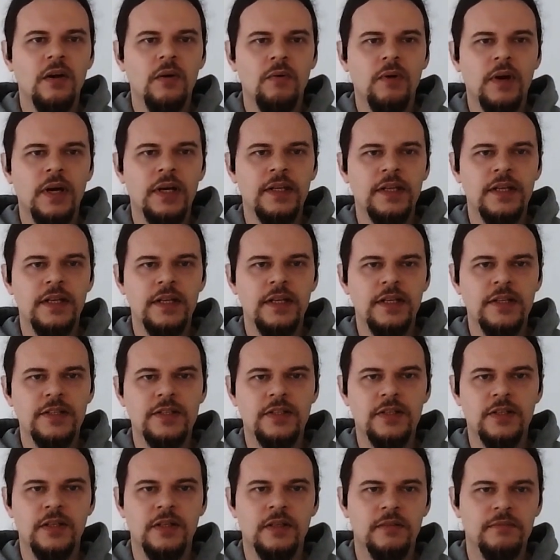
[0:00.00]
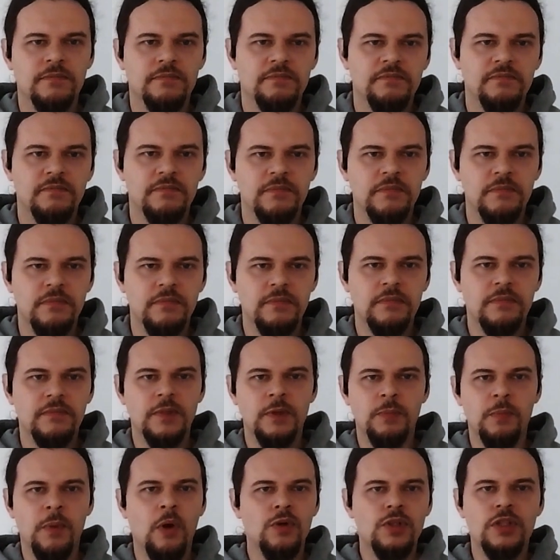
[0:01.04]
One is the
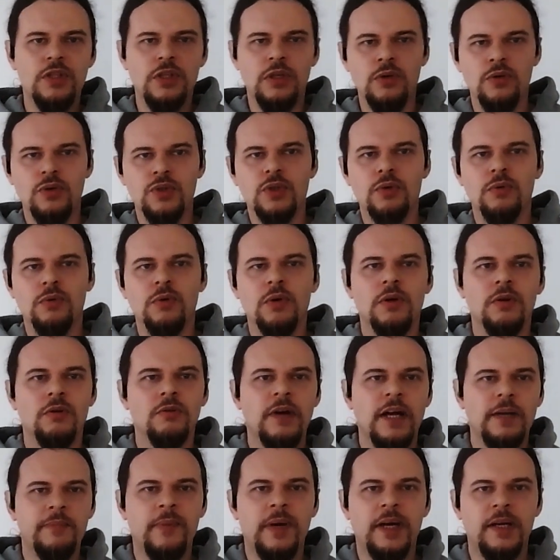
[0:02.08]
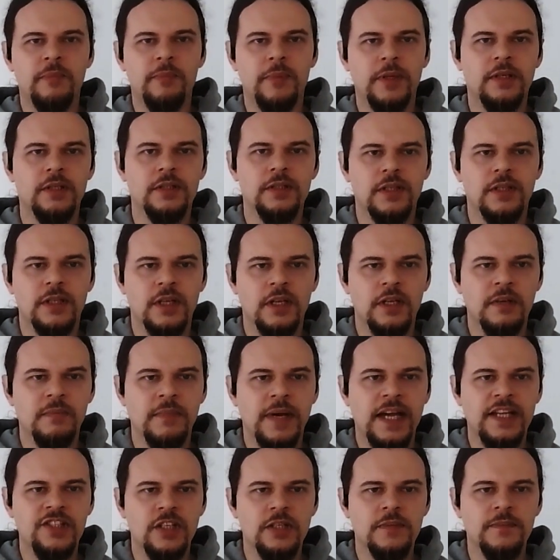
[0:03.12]
most usual Webpack build you can
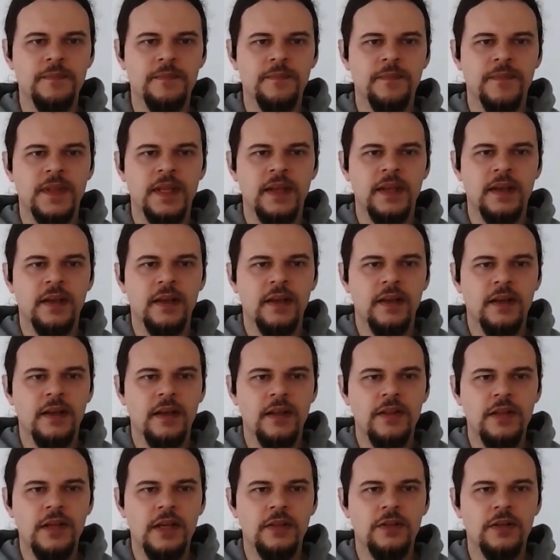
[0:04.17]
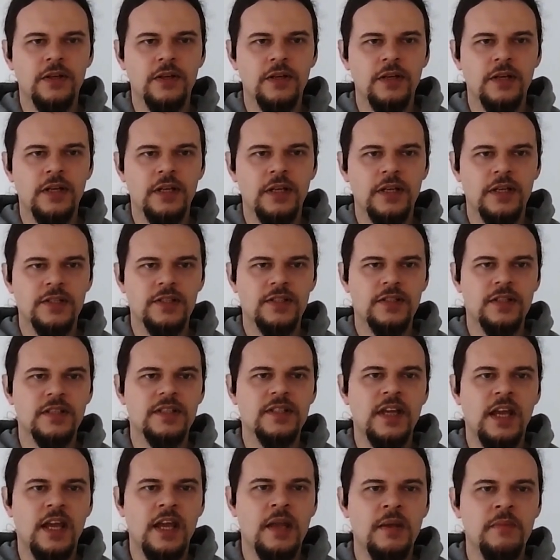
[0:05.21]
imagine. The other is the
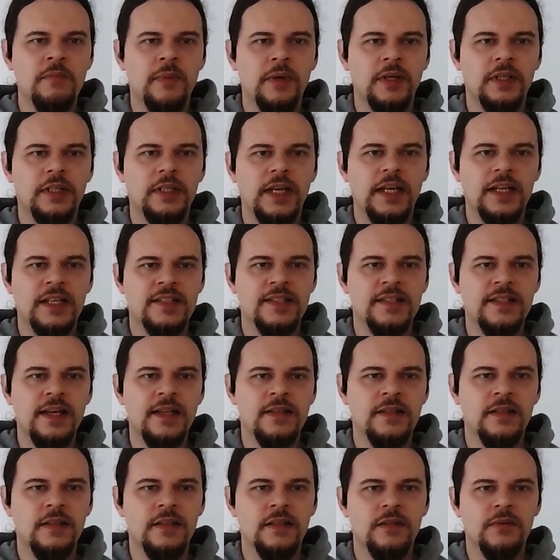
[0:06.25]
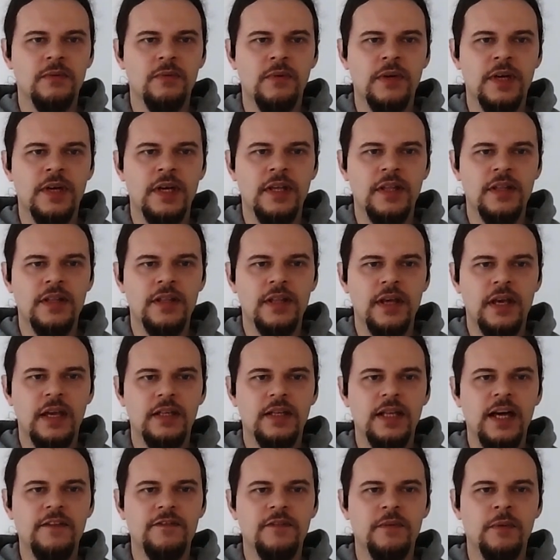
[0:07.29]
same but extended with a
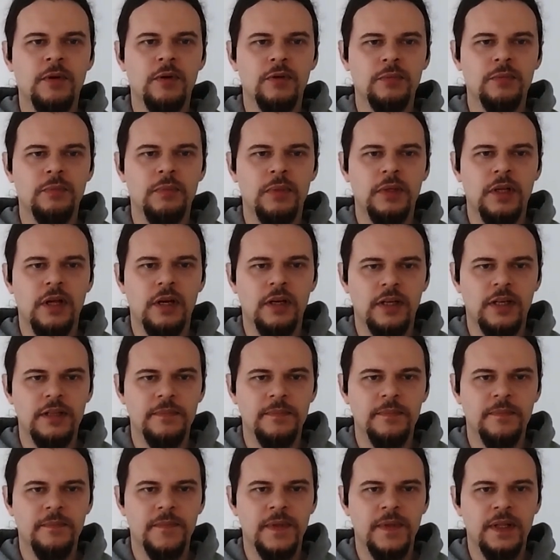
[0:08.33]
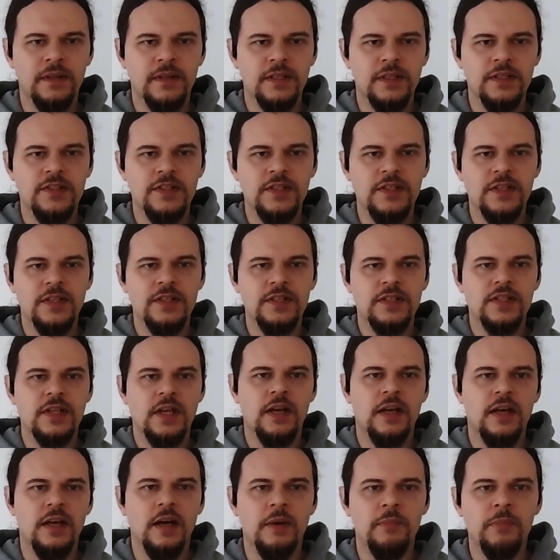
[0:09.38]
Lava Mode plugin. This is
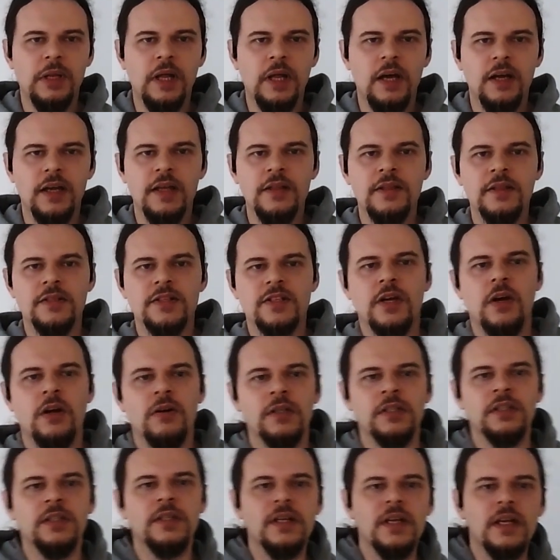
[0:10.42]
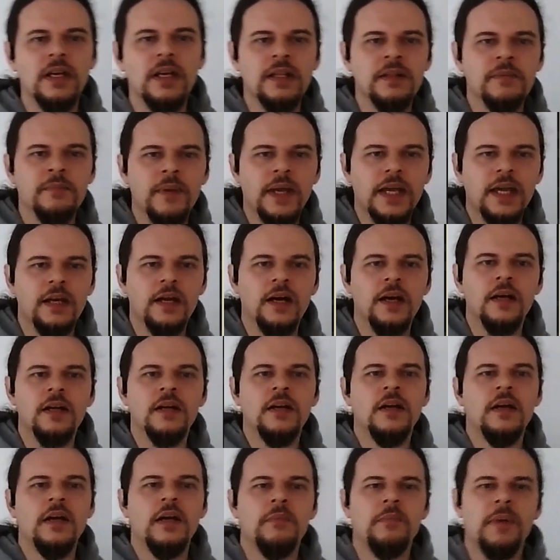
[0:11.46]
a plugin that's currently in beta.
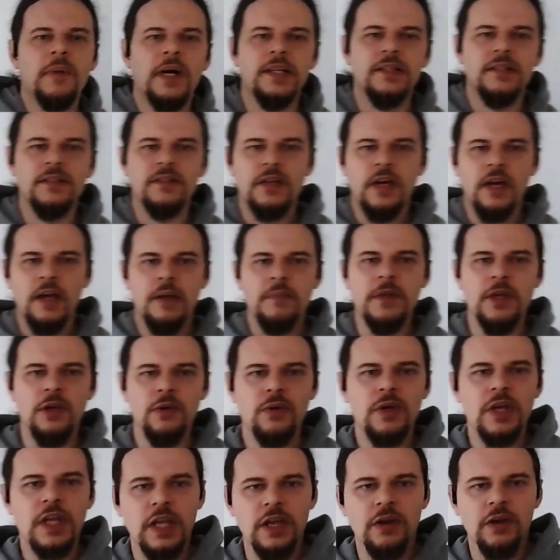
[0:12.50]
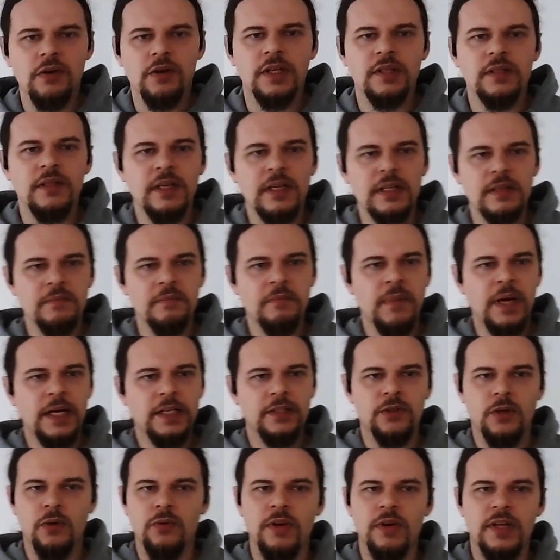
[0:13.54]
By the time you hear it, it
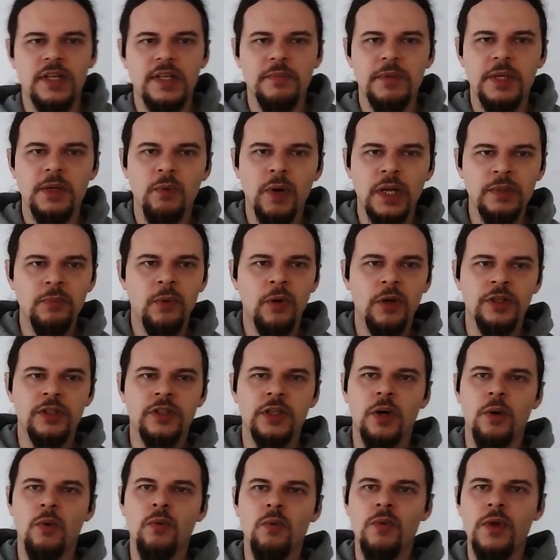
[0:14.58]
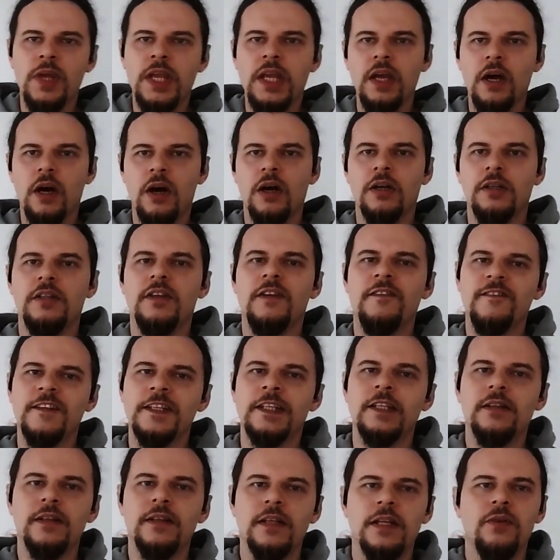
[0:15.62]
might already be 1.0. We are
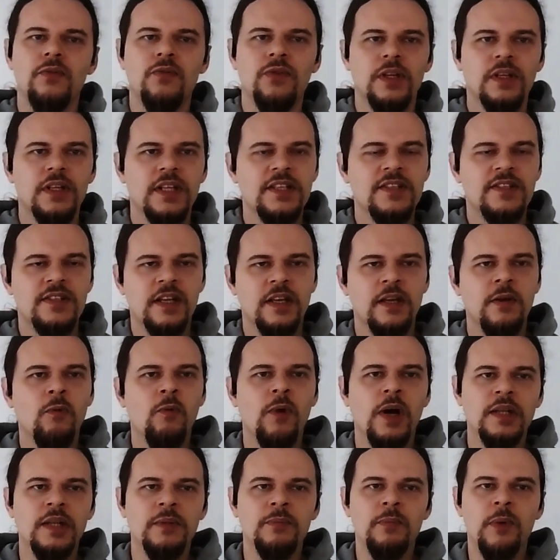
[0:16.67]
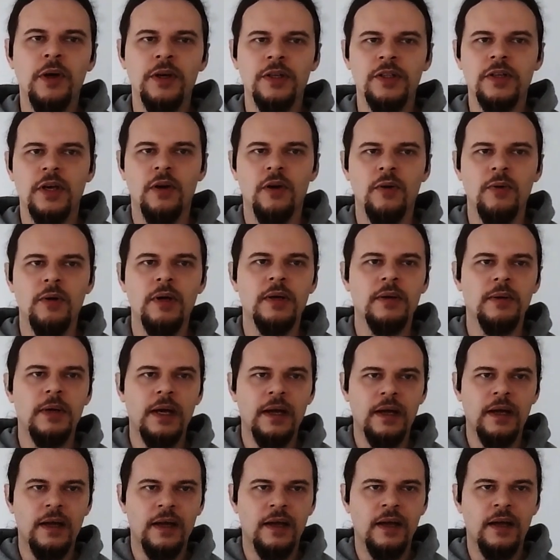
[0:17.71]
definitely releasing
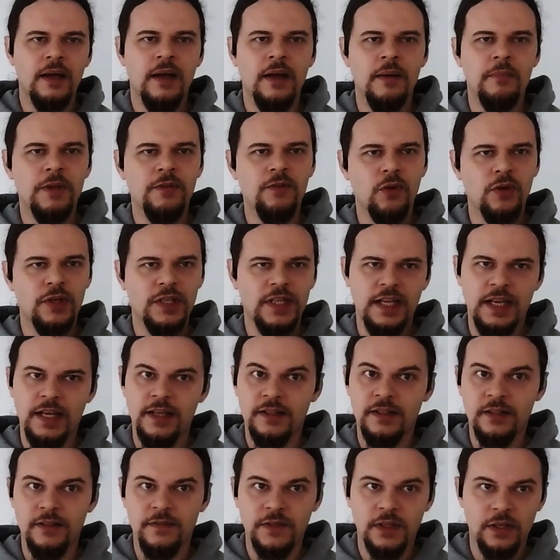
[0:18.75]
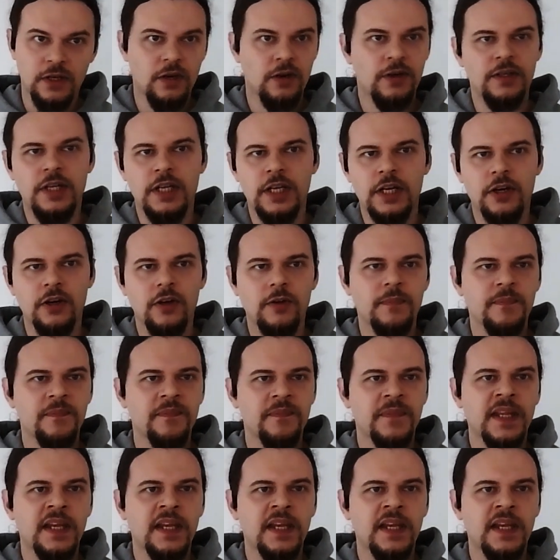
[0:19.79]
1.0 before the end of the current year.